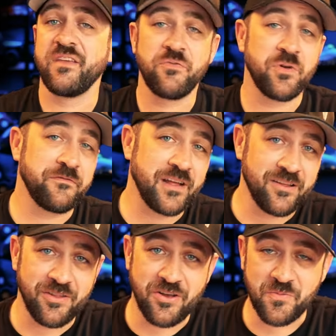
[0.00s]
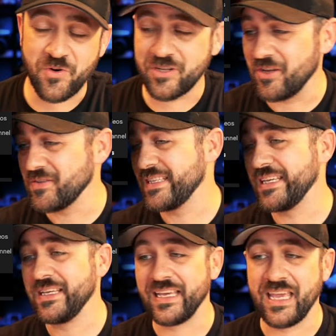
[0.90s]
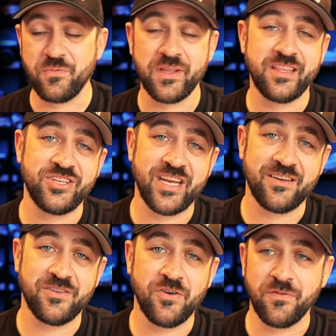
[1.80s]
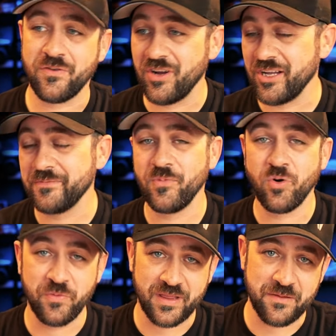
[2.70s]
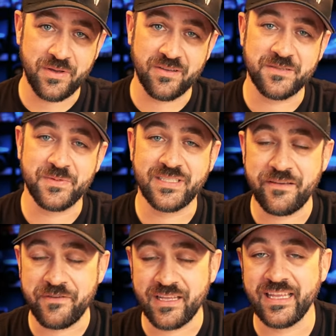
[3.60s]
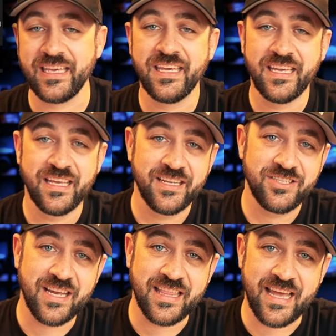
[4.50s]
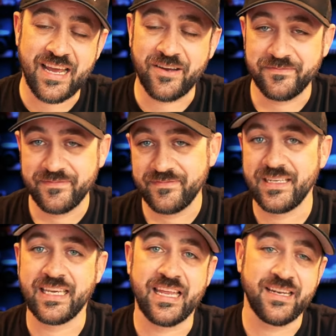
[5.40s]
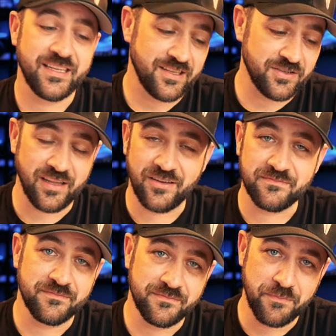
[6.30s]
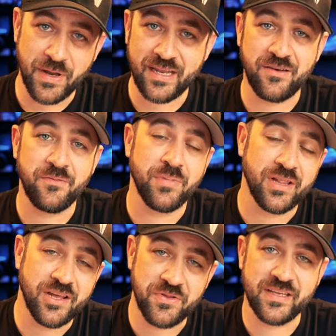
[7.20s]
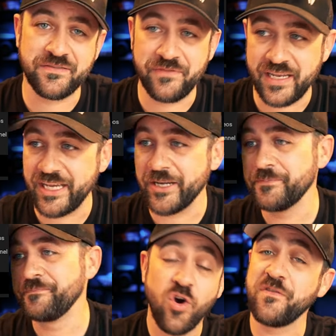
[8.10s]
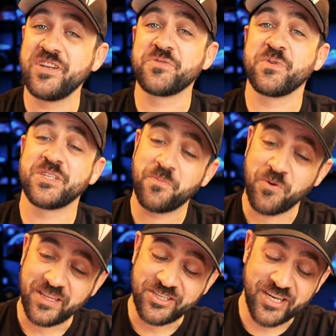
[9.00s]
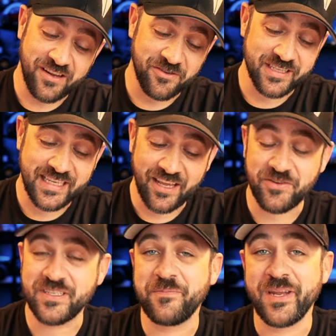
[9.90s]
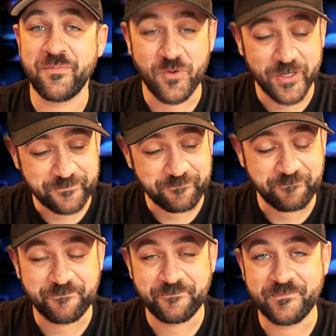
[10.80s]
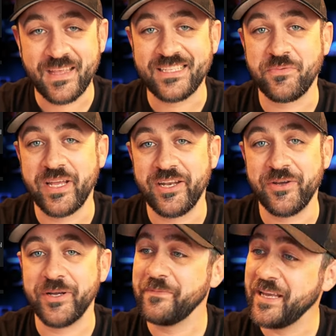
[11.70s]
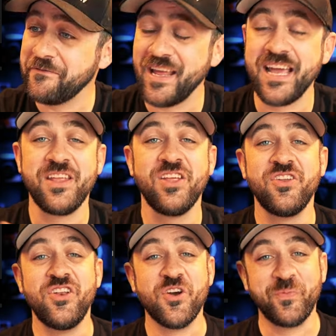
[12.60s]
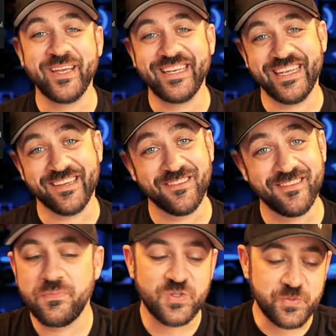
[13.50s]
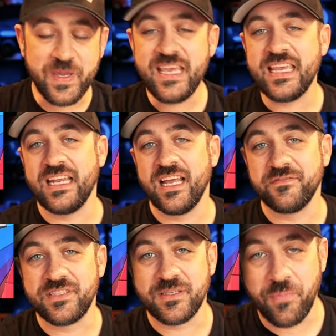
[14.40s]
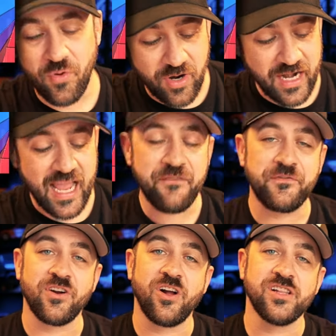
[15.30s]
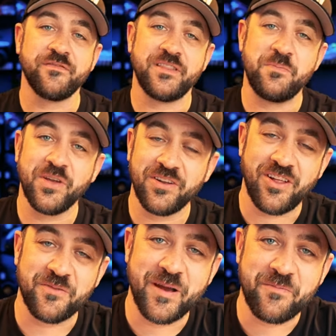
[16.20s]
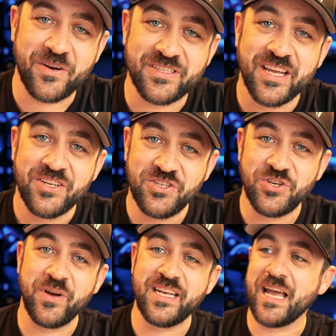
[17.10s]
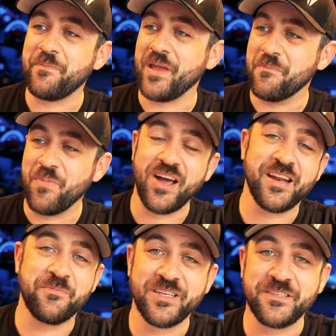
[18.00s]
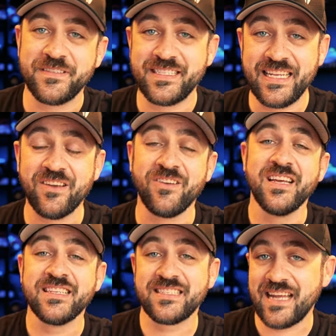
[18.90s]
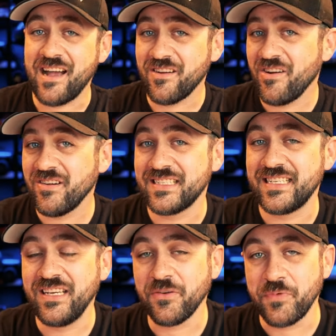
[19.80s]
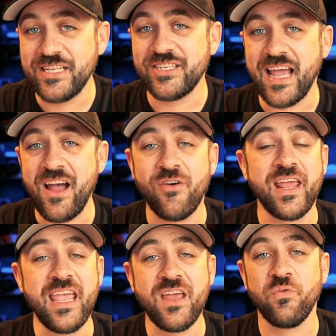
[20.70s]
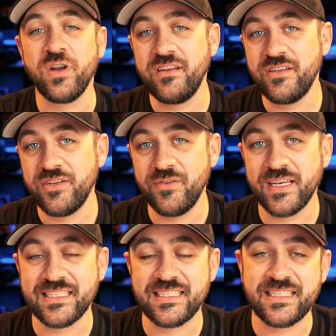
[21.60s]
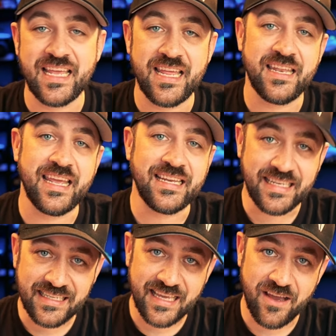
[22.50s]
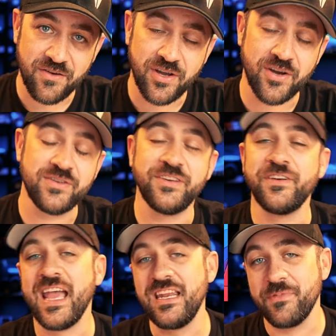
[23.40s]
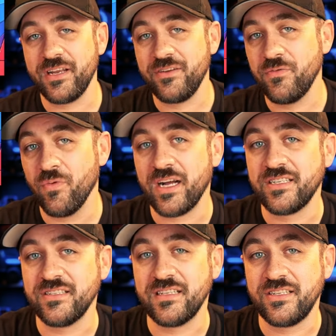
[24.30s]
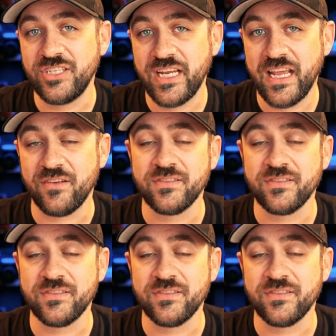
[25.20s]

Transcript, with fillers: If you want to follow along more closely, again, with the channel overall or with the build specifically, check that out. Again, there's a little button below this video. Or if you just want to support the channel or the Scale News Update more, that's a way to do it. If not, no big deal. Speaking of support, after all of the Build Along members joined up and bought a bunch of steel, Stock Car Steel reached out and wanted to extend a discount code to anybody who watches the channel.